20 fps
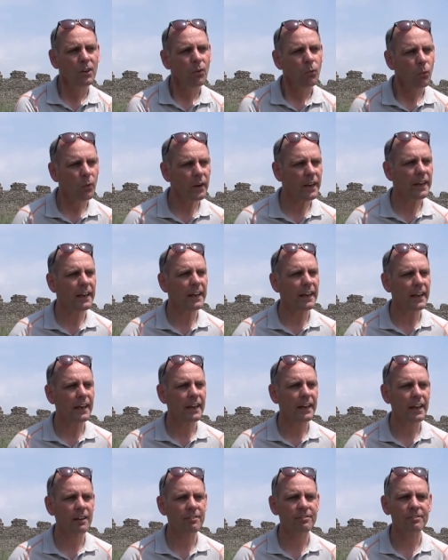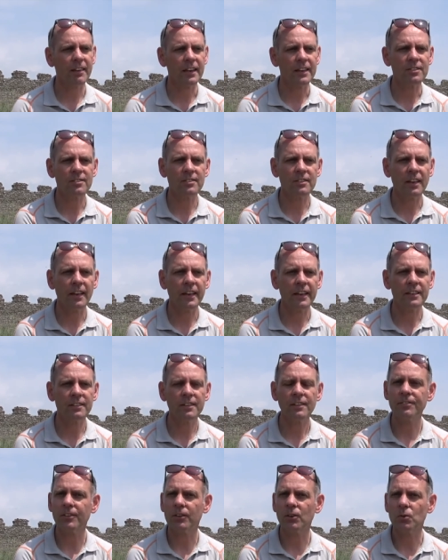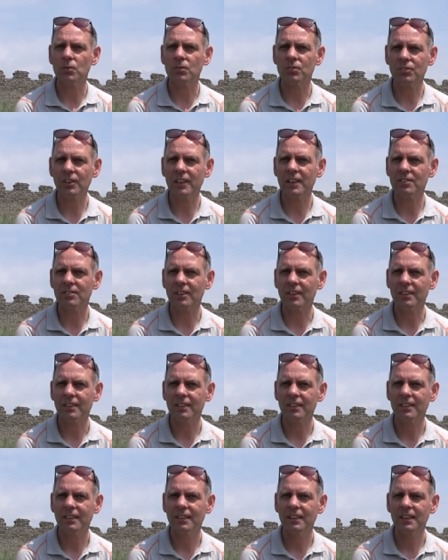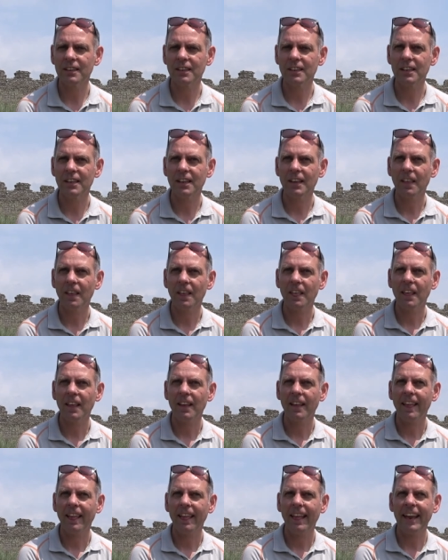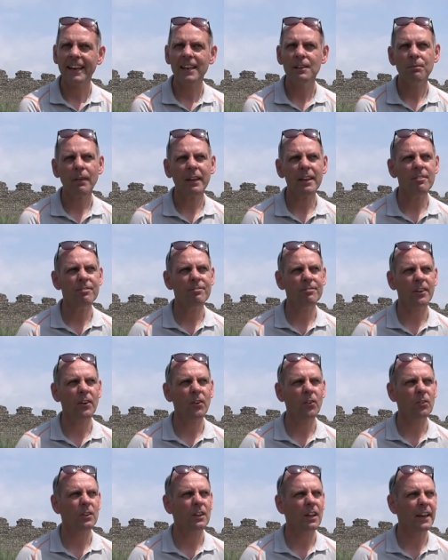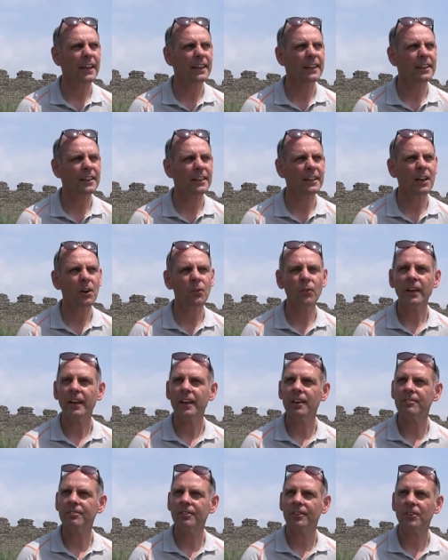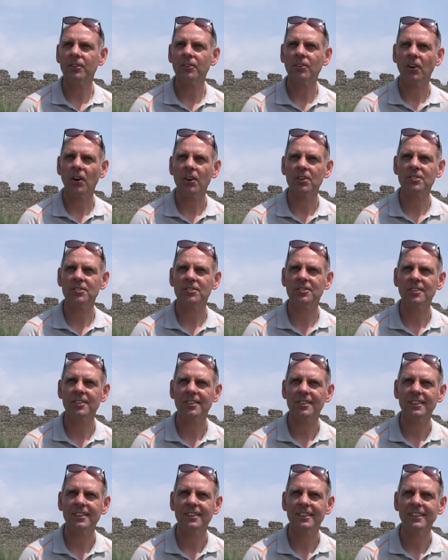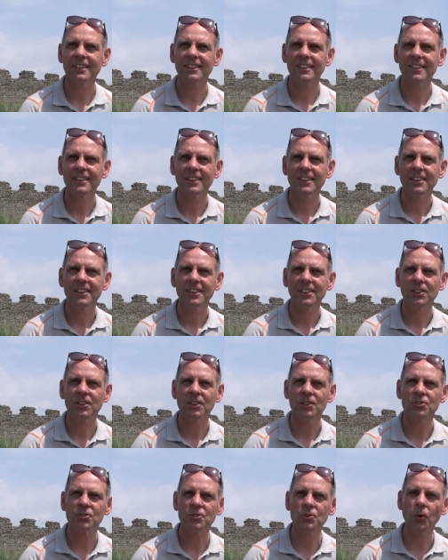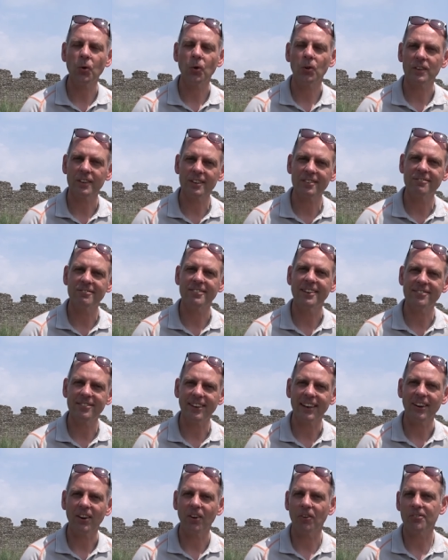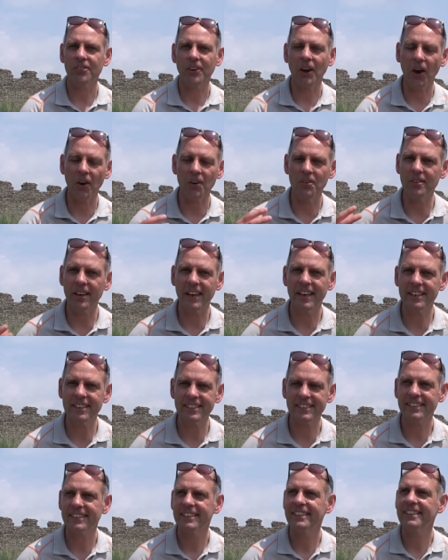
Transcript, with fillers: We have faced a difficult season, and it may feel like, you know, we have crossed the Jordan River of COVID